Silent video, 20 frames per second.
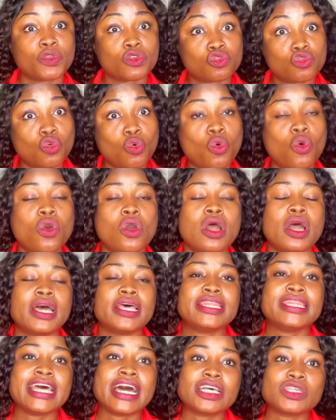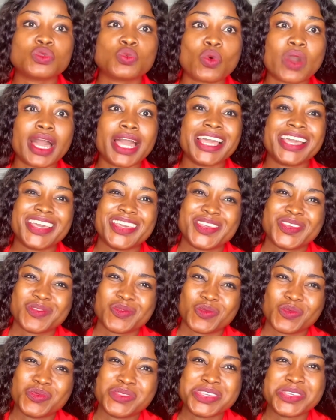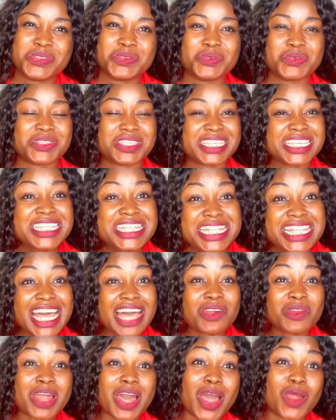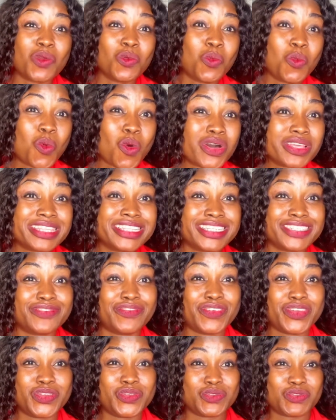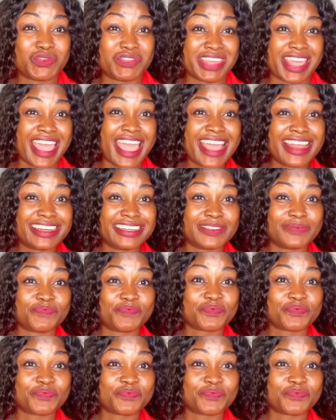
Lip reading: So that's why you need to sit down and watch this video to the end.